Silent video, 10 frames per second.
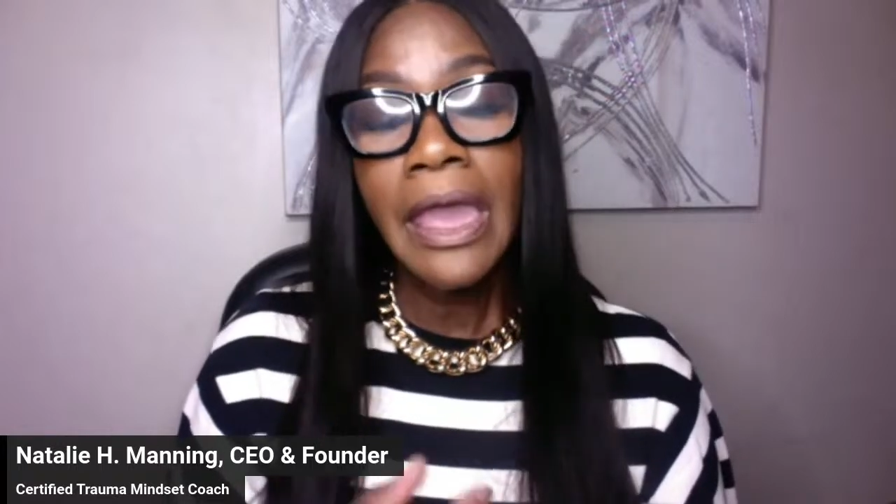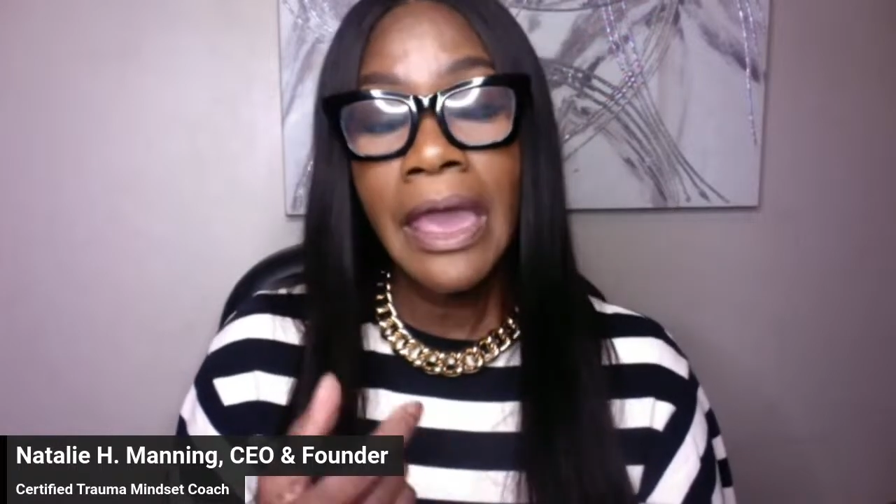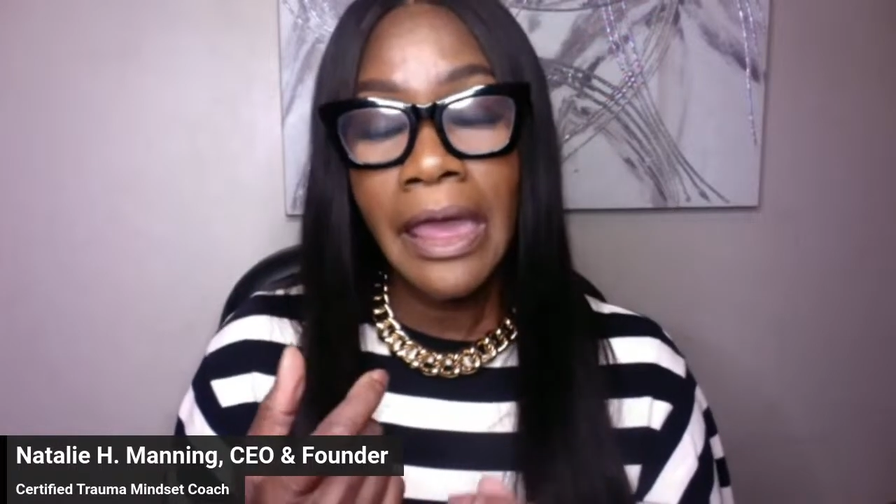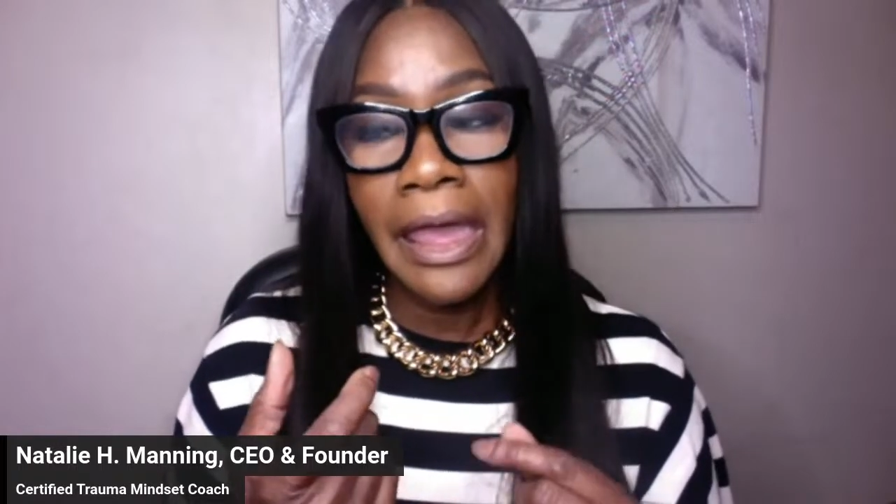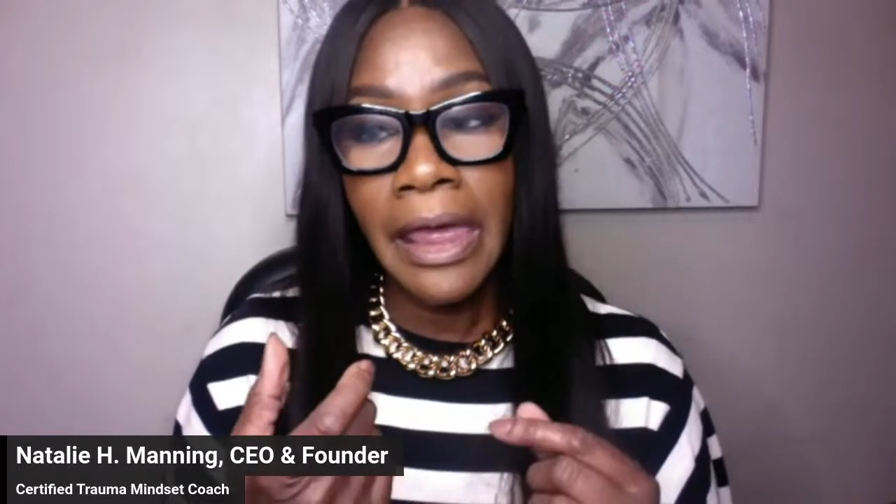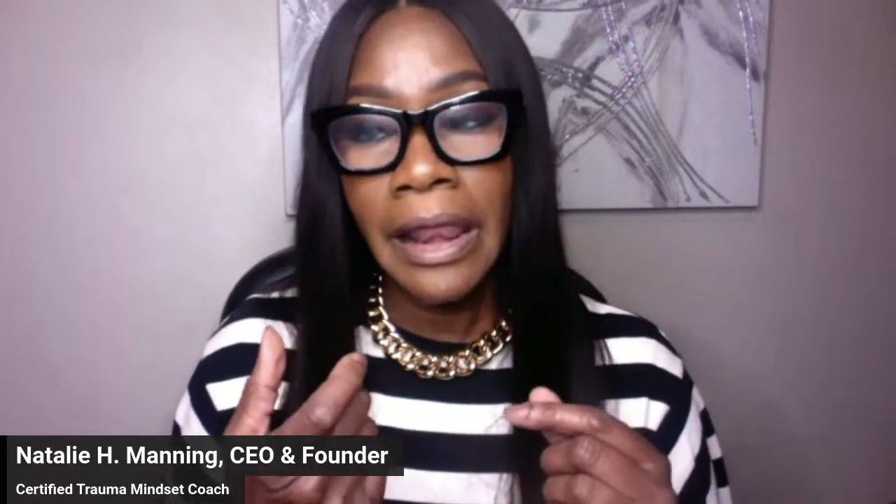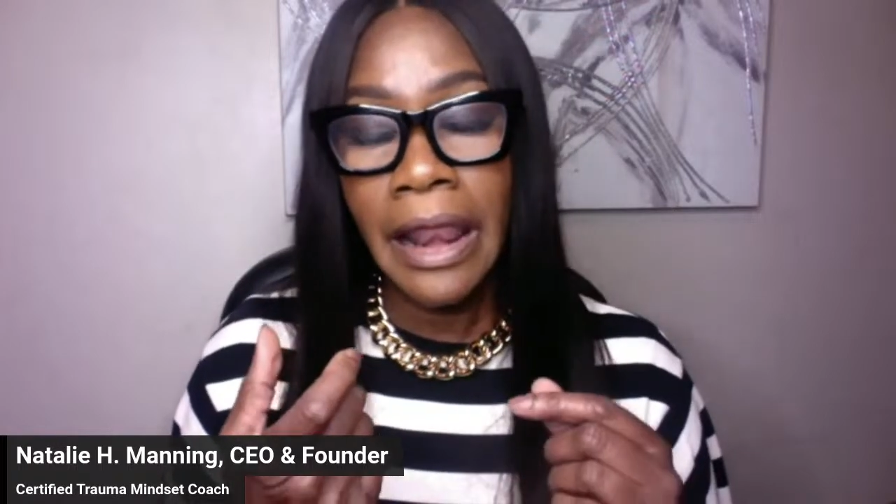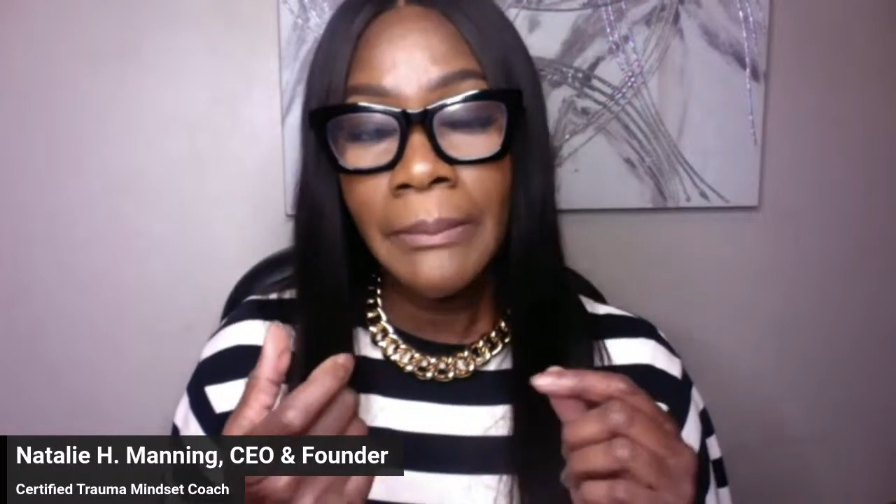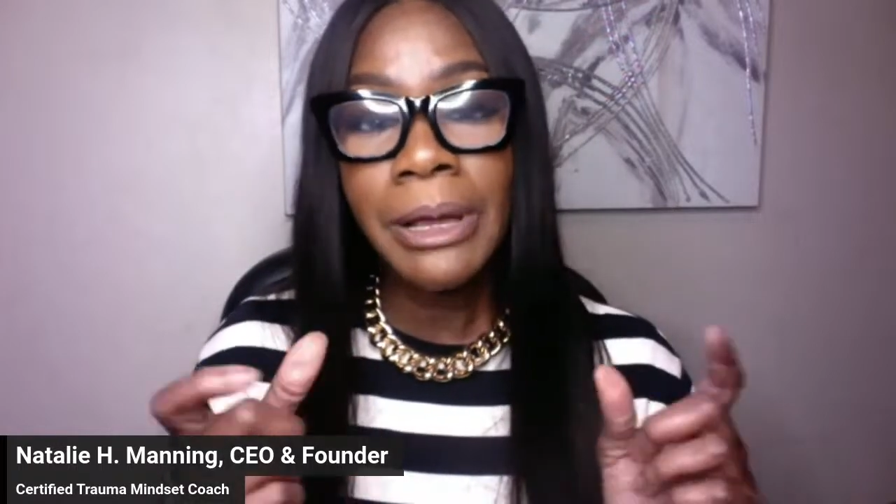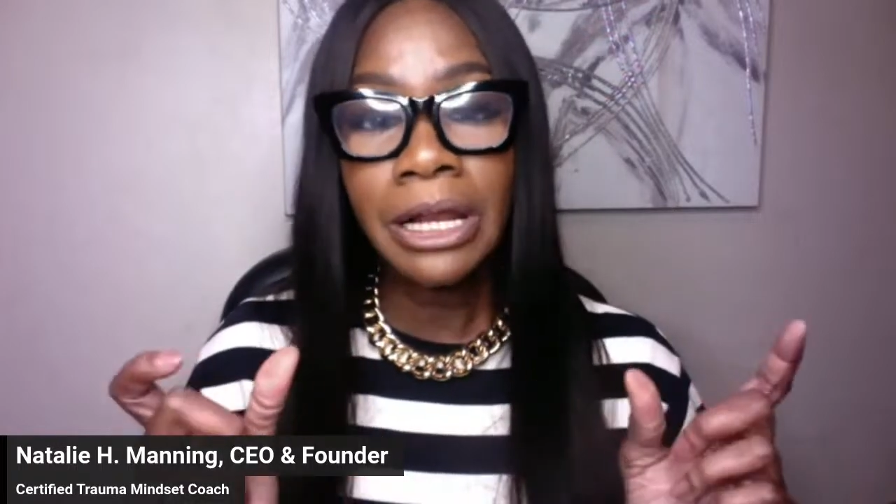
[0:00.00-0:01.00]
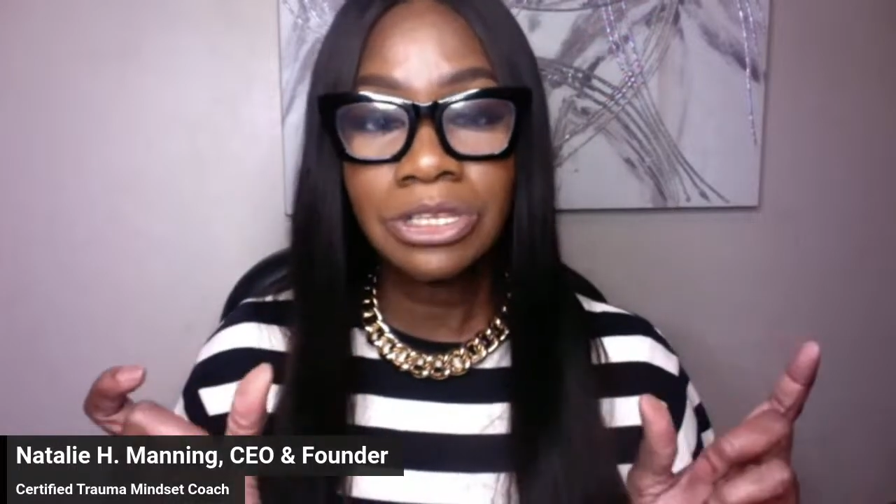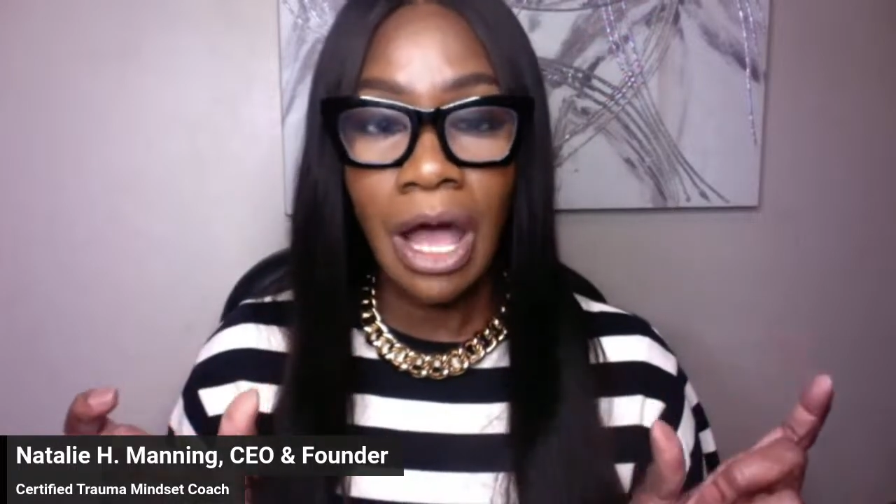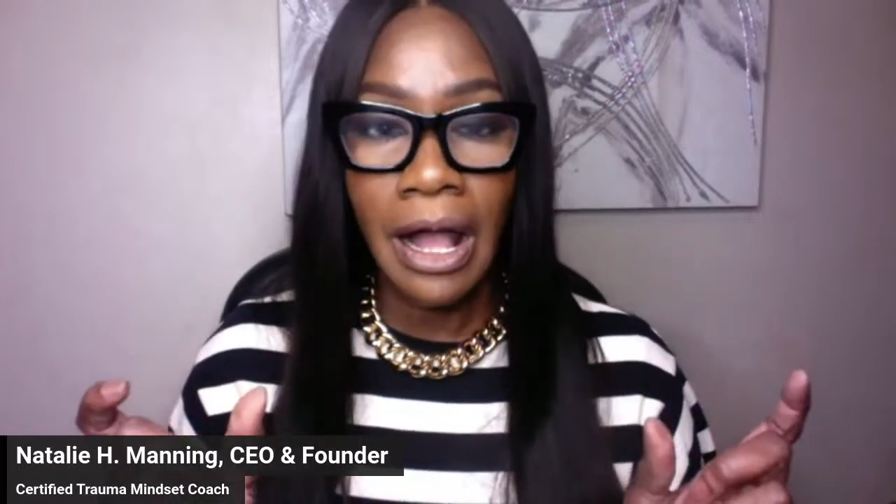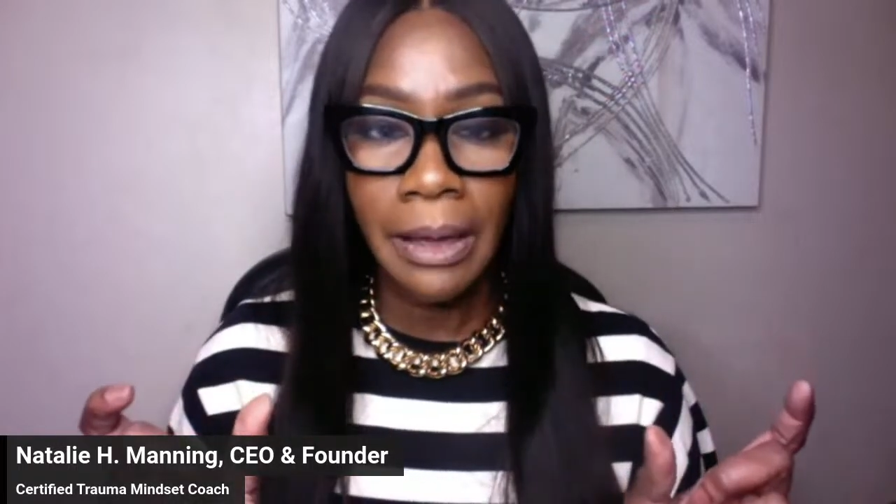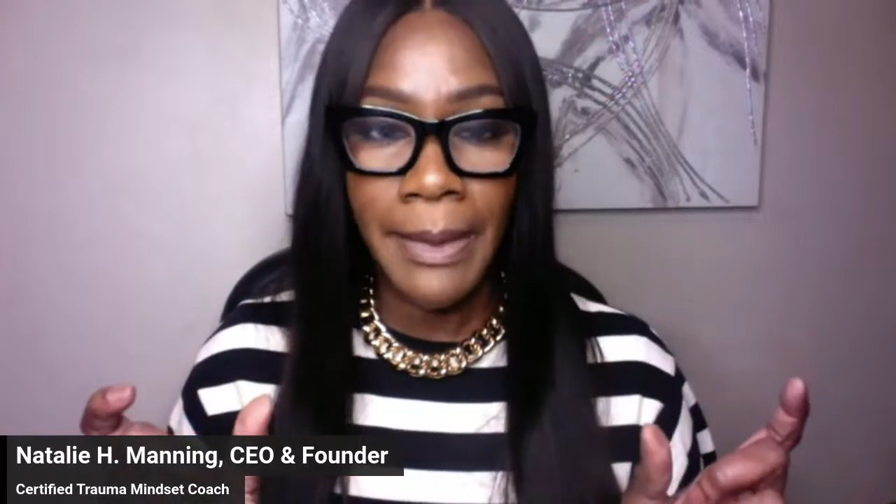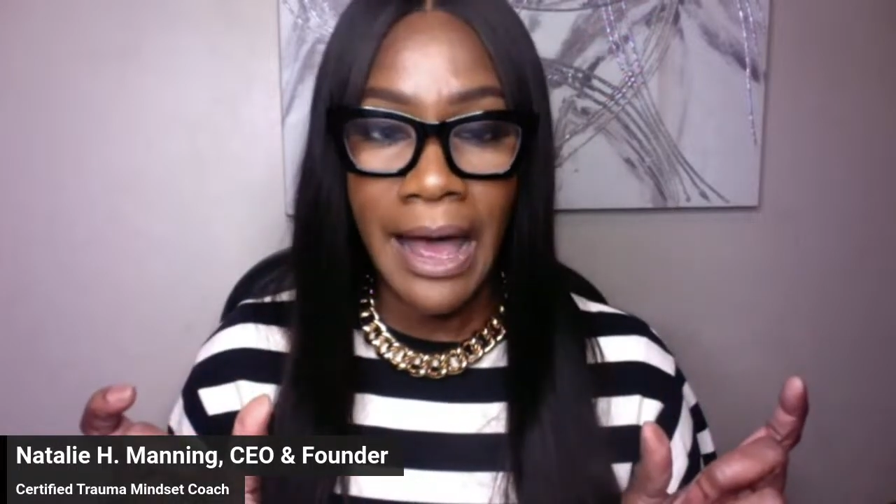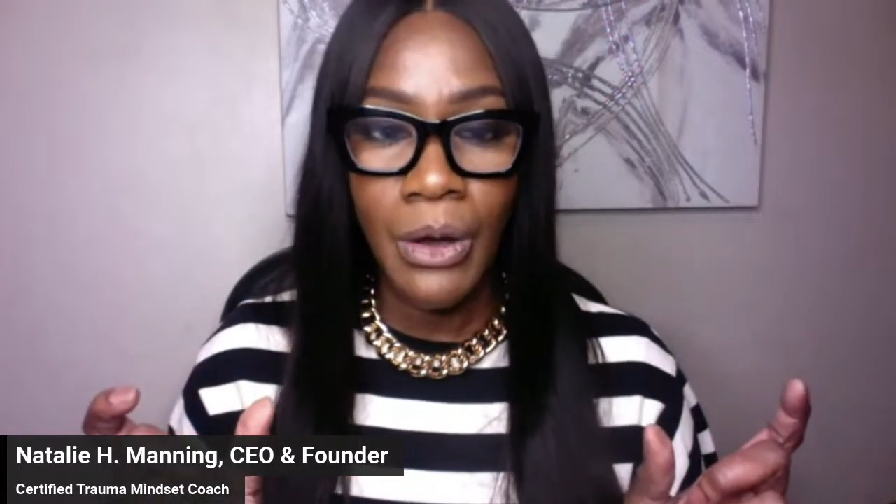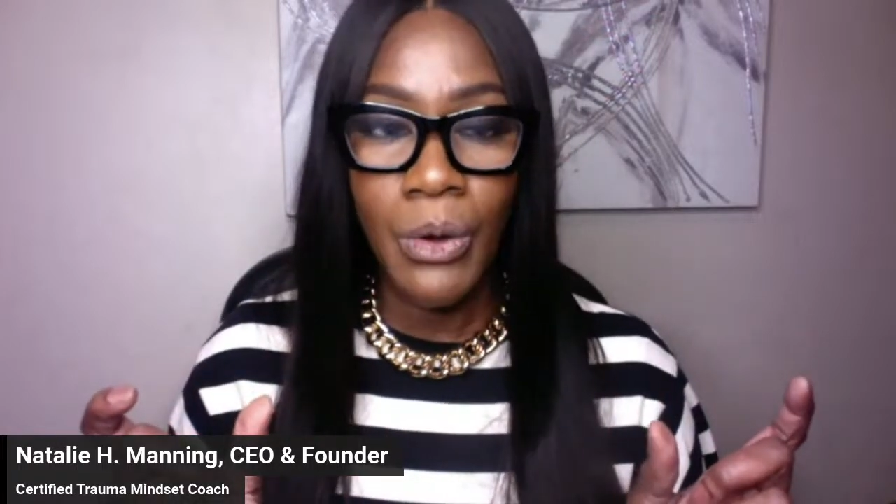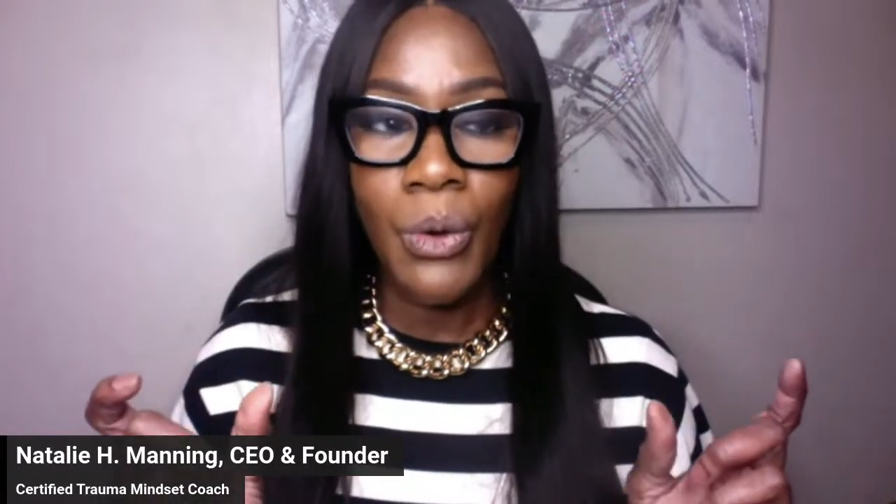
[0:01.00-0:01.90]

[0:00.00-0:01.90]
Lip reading: And I'm going to talk about